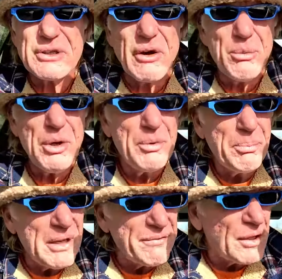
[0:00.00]
So I will
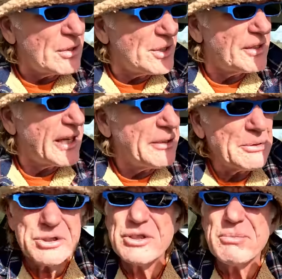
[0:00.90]
be vlogging the dead
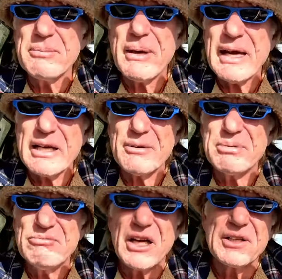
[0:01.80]
or should be back up
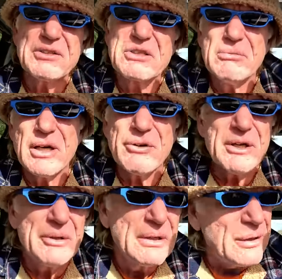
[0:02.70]
and running
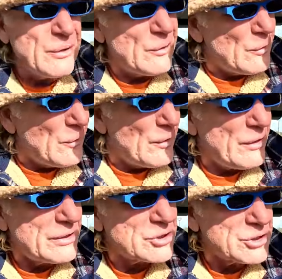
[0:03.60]
tomorrow.
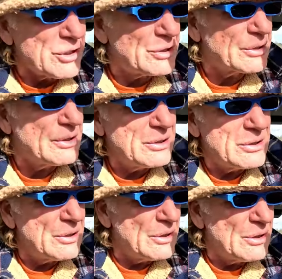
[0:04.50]
It should.
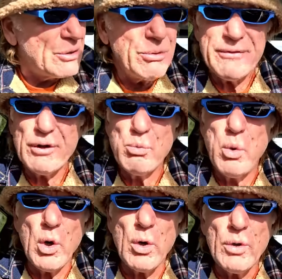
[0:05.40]
With
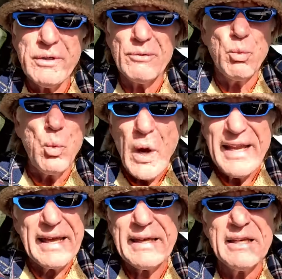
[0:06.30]

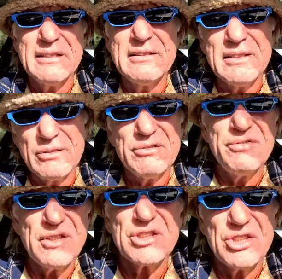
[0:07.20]
award-winning
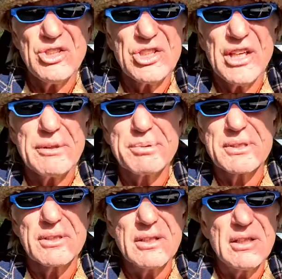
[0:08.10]
fish and
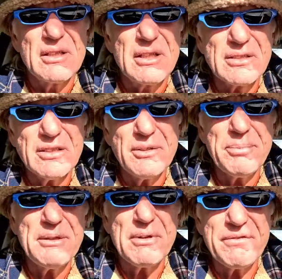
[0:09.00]
chips. That's going to
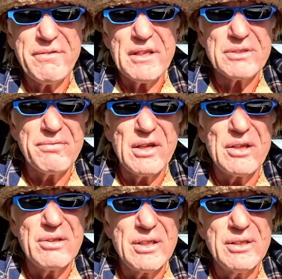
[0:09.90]
be my first
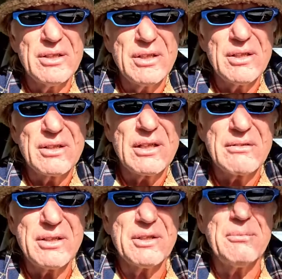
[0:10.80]
vlog that
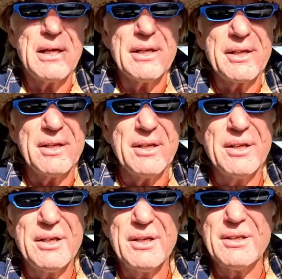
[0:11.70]
I'm going to make
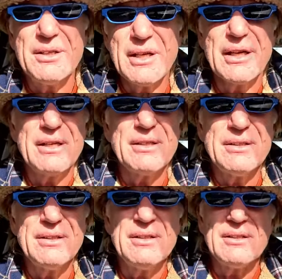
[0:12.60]
there.
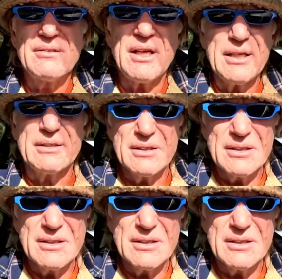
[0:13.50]
Right.